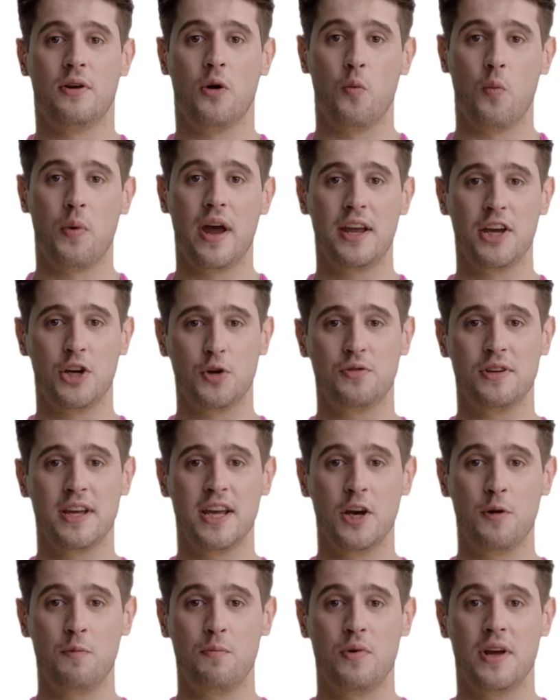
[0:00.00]
We know
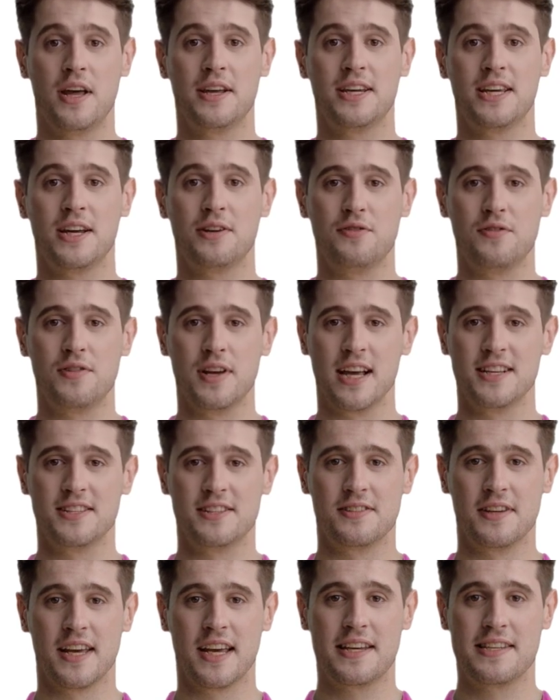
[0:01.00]
that our breathing
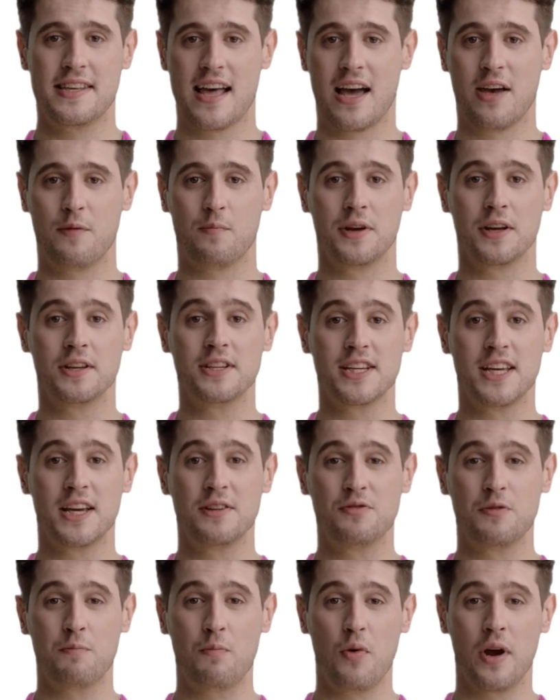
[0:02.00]
affects the excitability
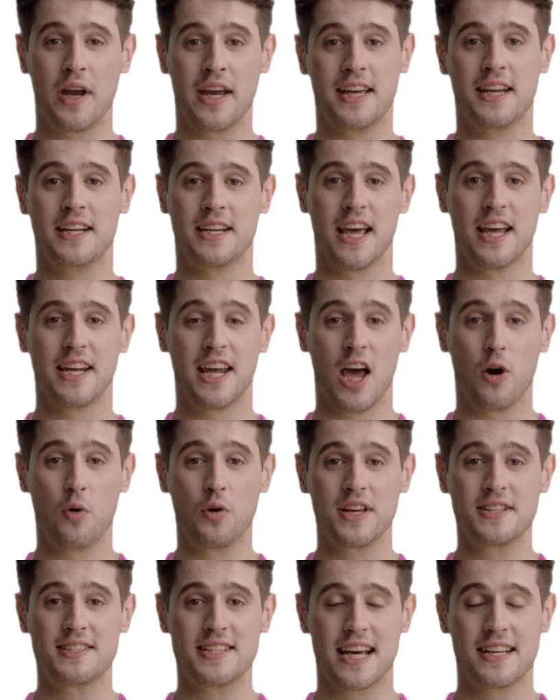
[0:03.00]
of the brain and
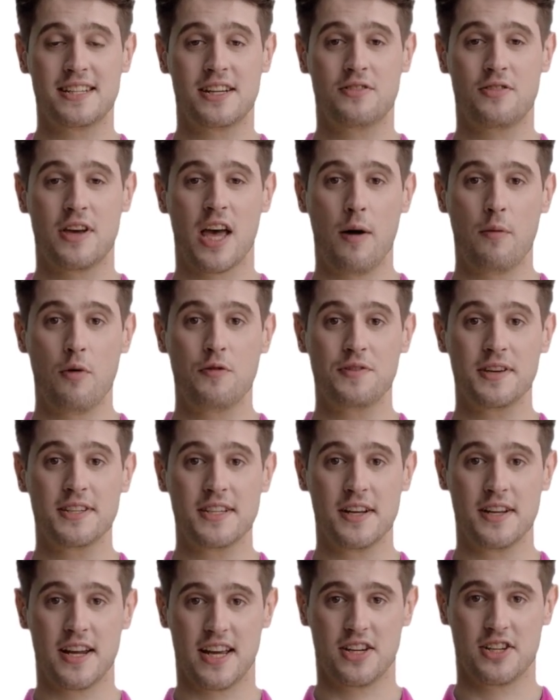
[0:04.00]
how excessive
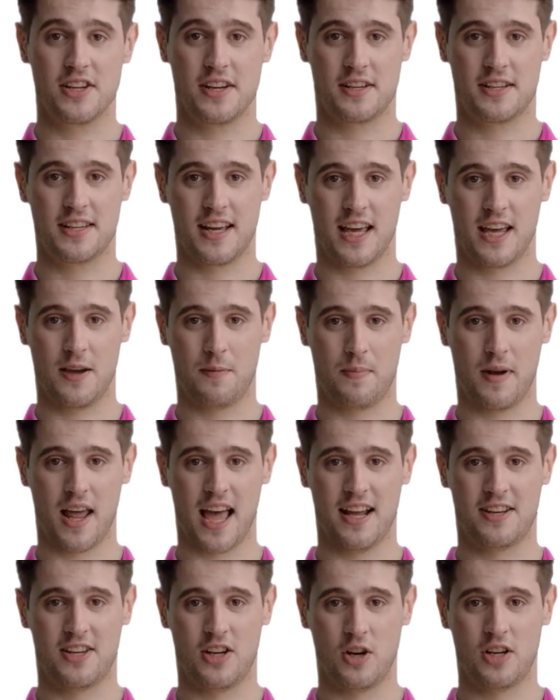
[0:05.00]
hyperventilation can
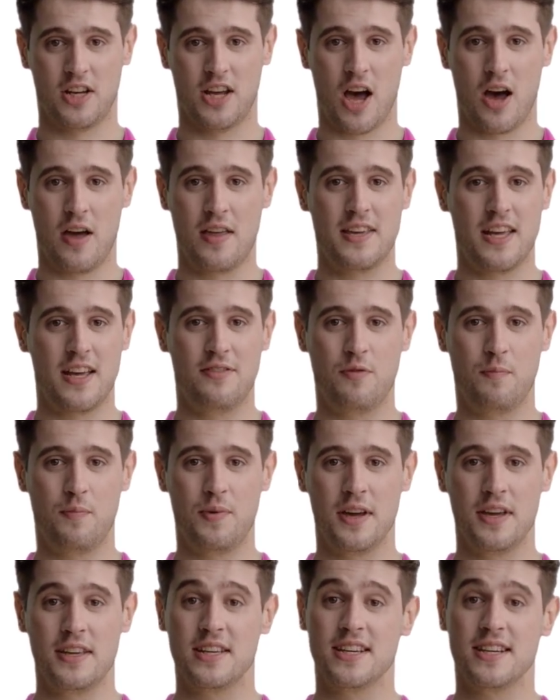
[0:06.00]
impact our cognitive
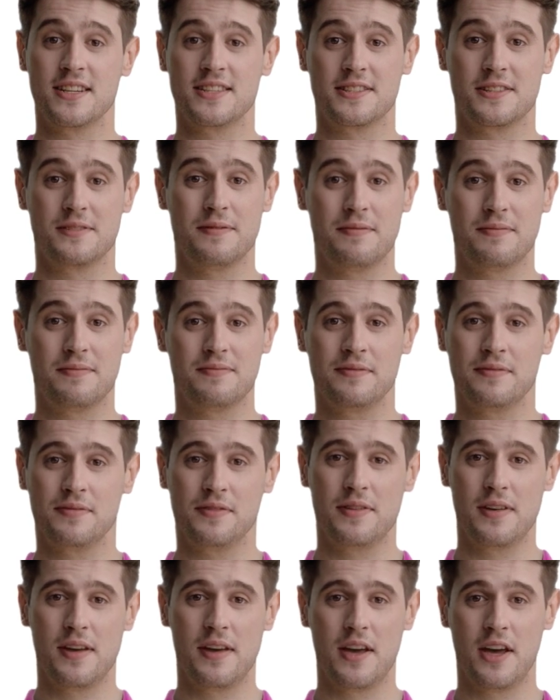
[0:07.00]
abilities.
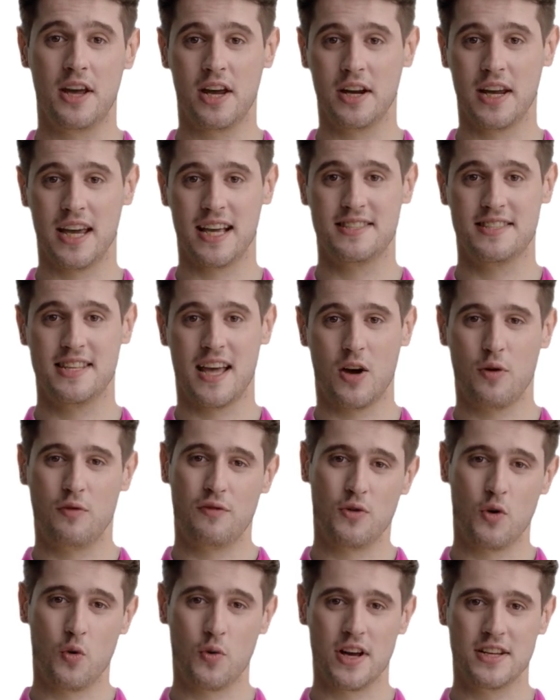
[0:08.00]
Let's now
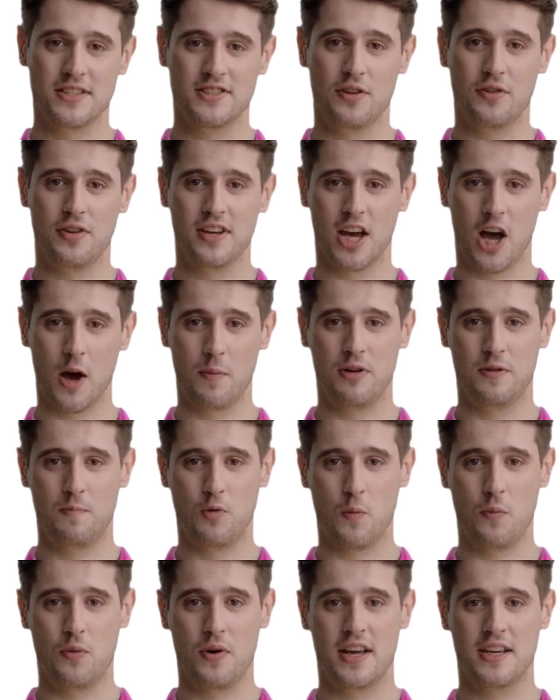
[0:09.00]
focus on the
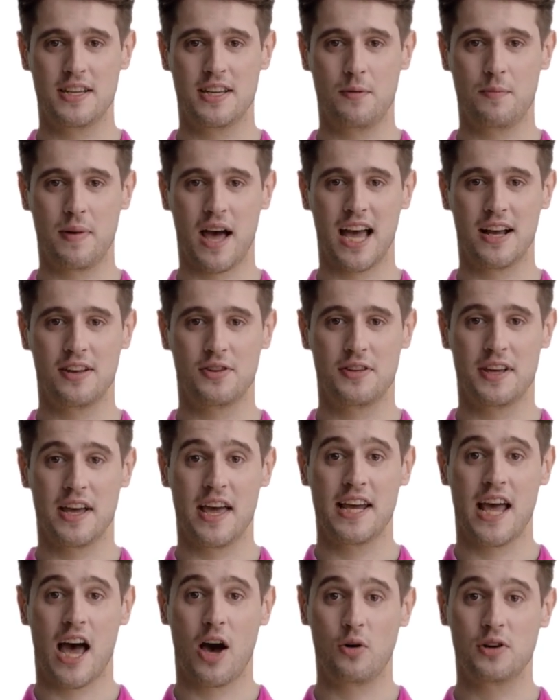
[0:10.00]
optimal breathing pattern
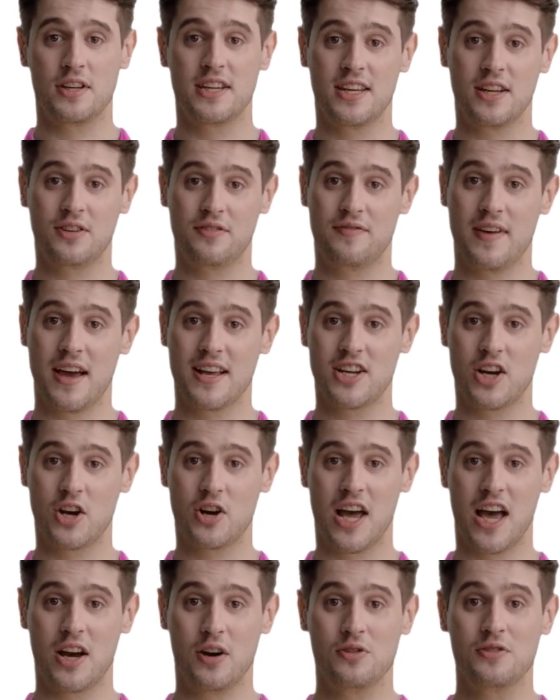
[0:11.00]
and how it can affect
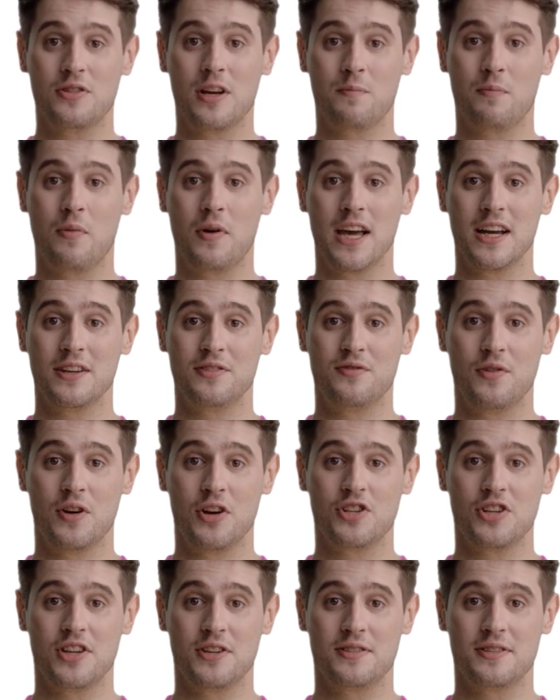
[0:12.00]
our health and brain
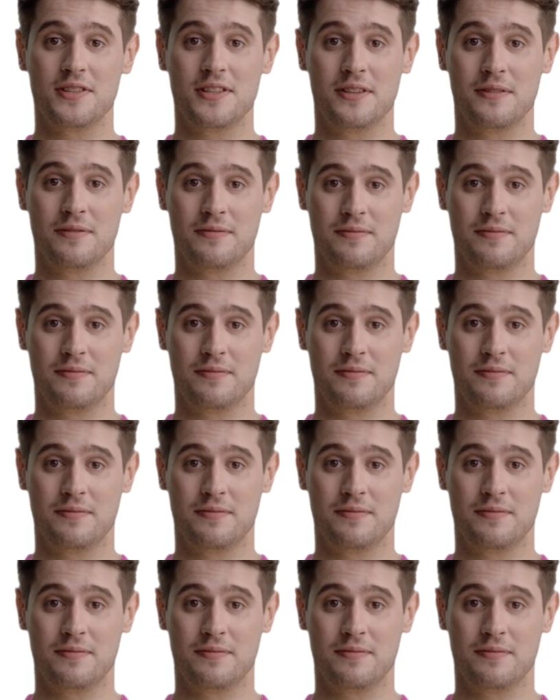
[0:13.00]
functions.